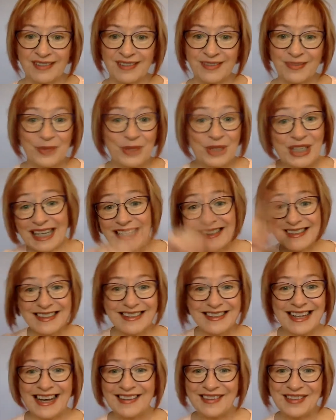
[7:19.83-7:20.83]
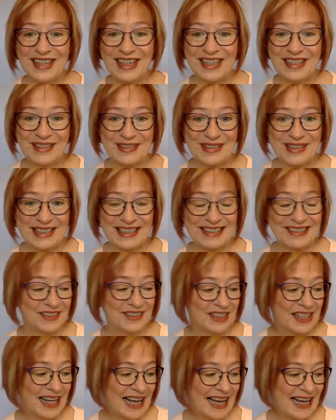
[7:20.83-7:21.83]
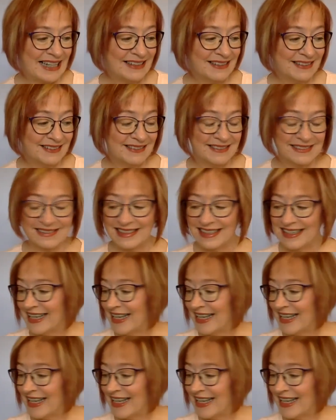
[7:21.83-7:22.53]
We'll get to that later in the class.